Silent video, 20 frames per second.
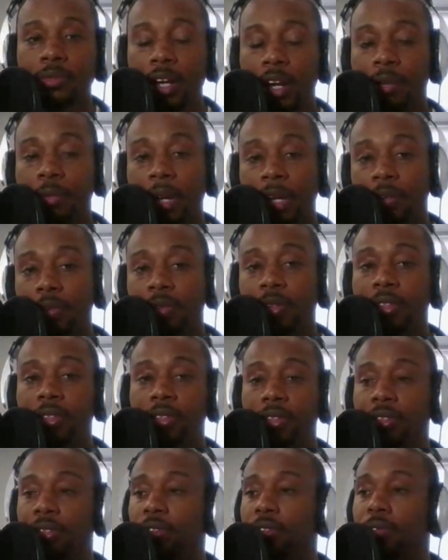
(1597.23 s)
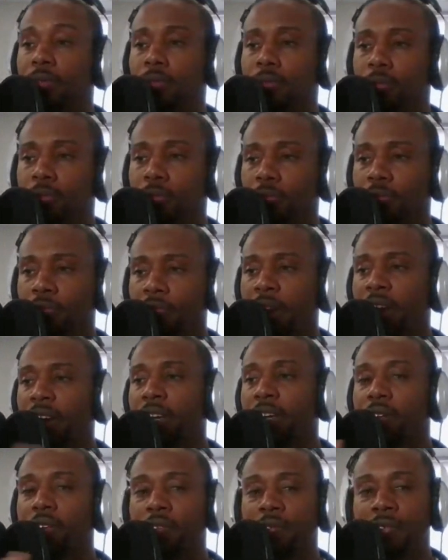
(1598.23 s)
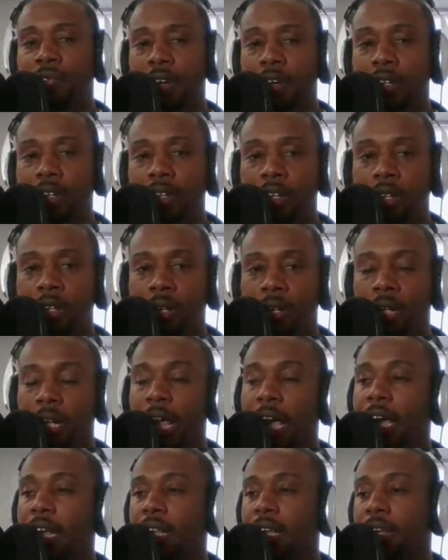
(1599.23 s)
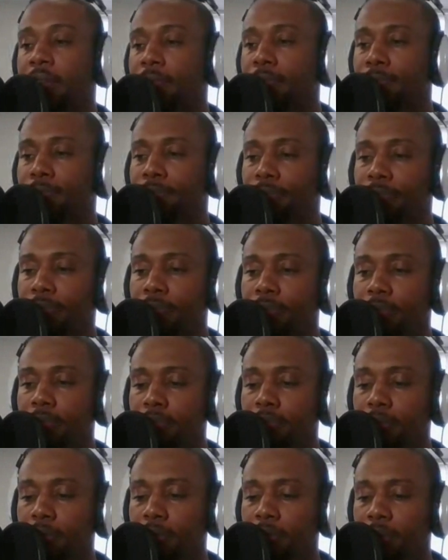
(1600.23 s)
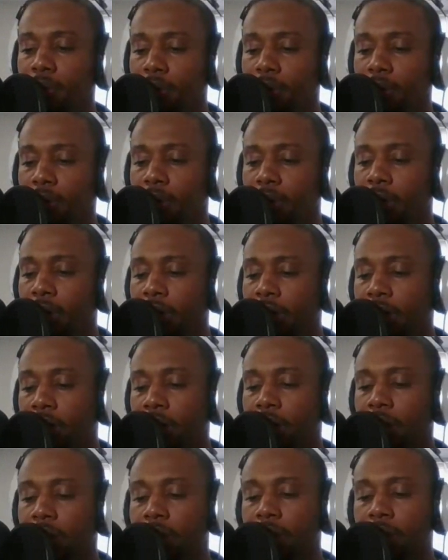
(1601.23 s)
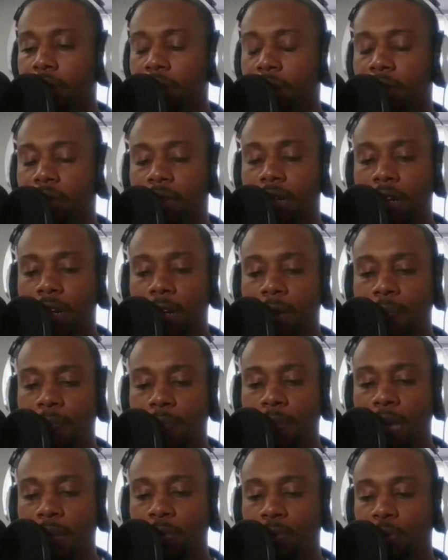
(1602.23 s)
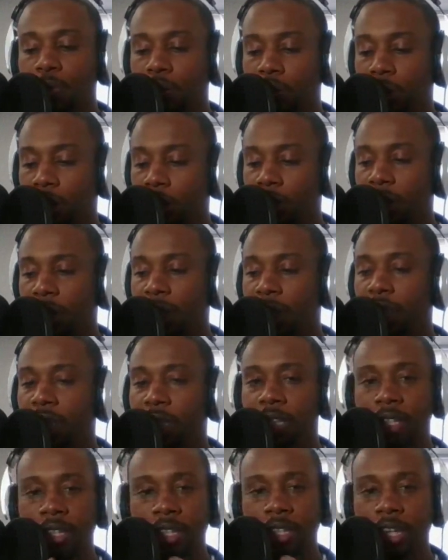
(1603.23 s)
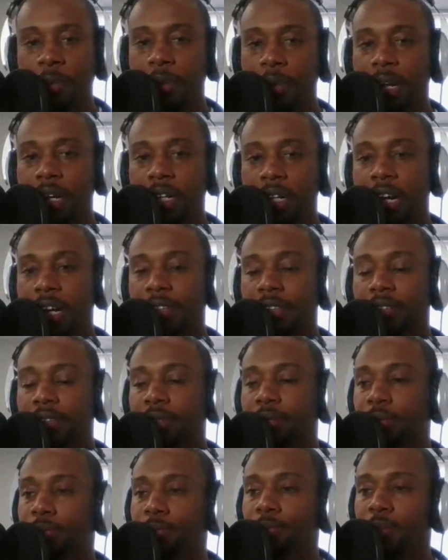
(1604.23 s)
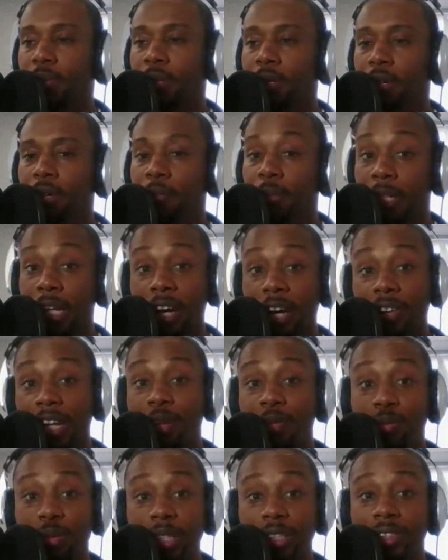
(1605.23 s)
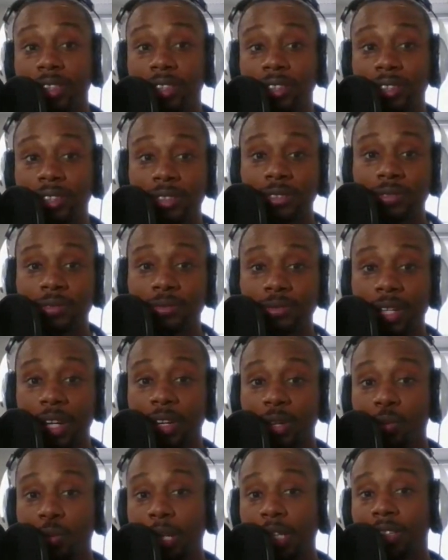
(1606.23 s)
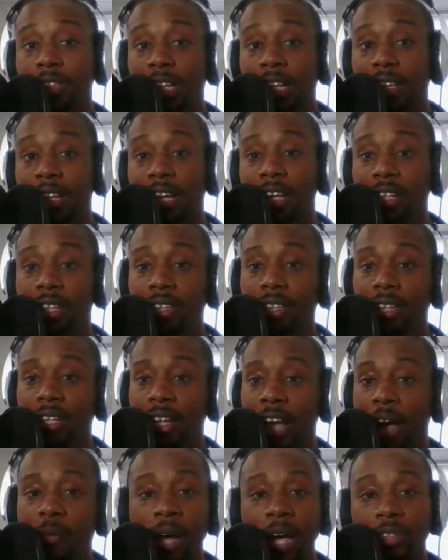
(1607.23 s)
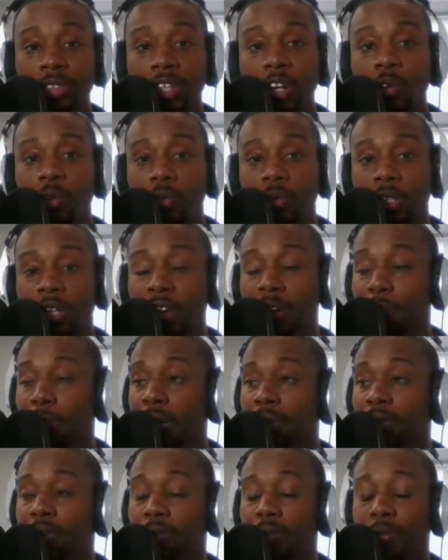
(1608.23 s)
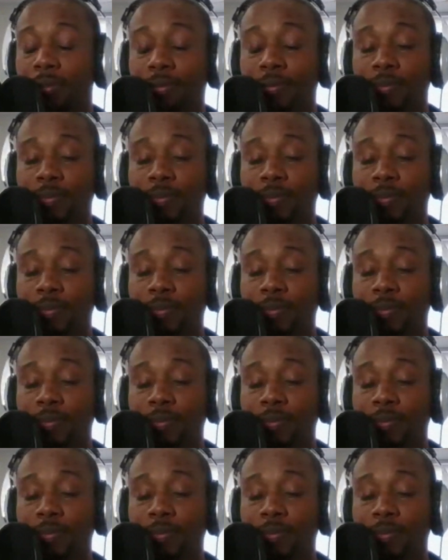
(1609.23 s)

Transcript: Everybody was very, very glad that that they can come out of the house, but now they're gonna wish that they can have a house to go return back to,